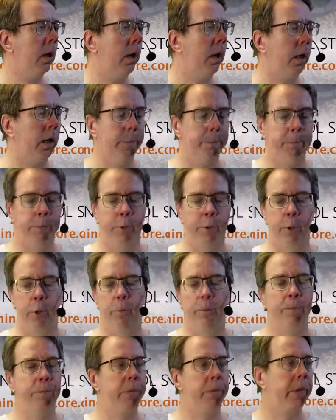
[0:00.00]
Um,
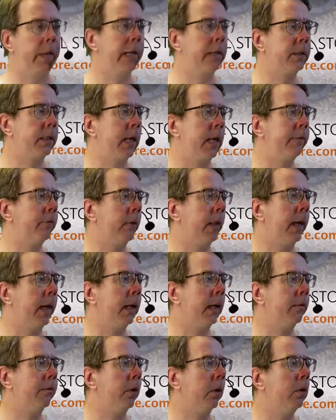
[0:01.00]
so thanks, Dave, for
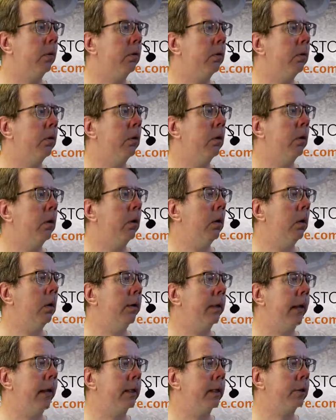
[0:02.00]
that info.
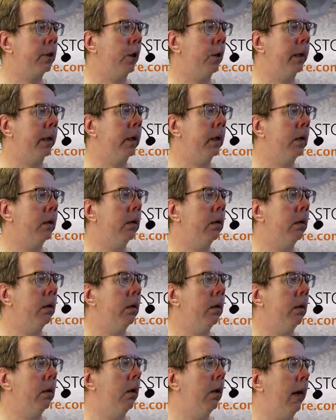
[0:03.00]
Thanks, Tony,
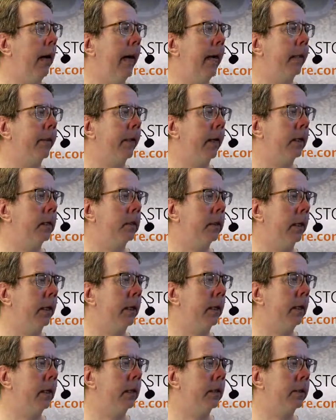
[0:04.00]
and thanks,
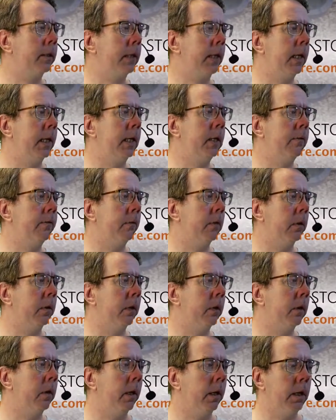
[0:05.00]
Cindy and Steve
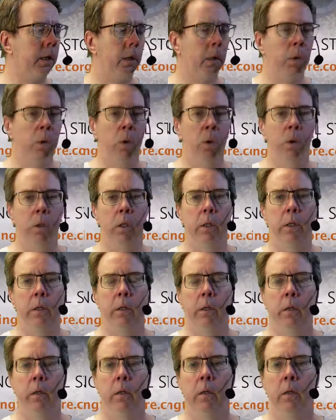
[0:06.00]
and and Lowell and
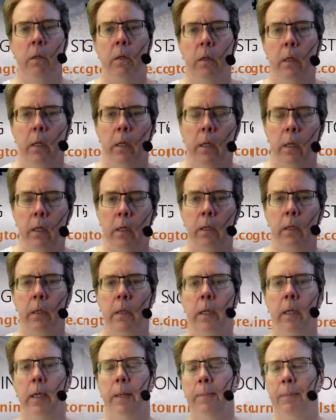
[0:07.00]
and
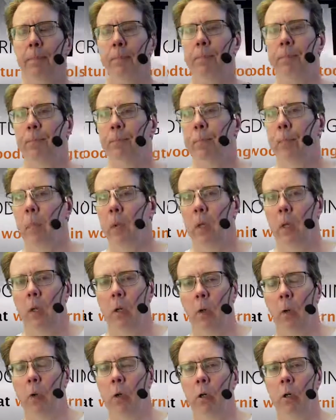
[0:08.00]
um,
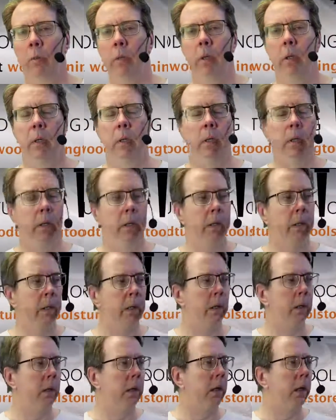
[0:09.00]
Norm and
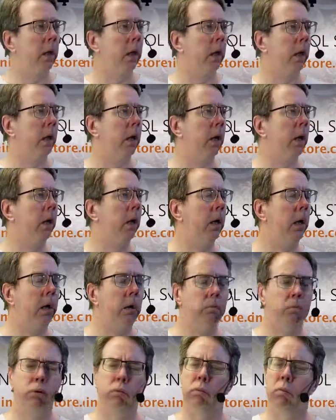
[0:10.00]
and
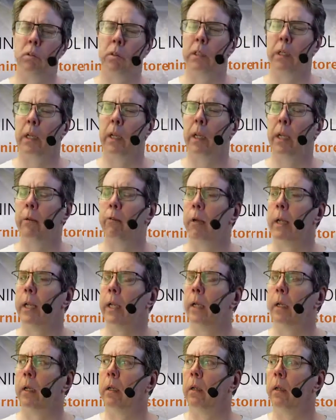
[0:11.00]
uh, was it
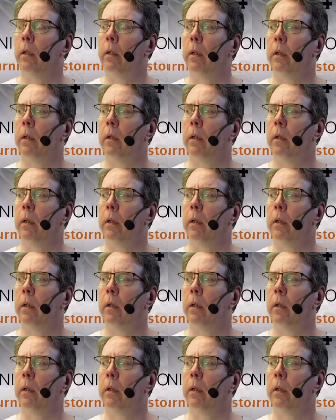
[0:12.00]
Henry and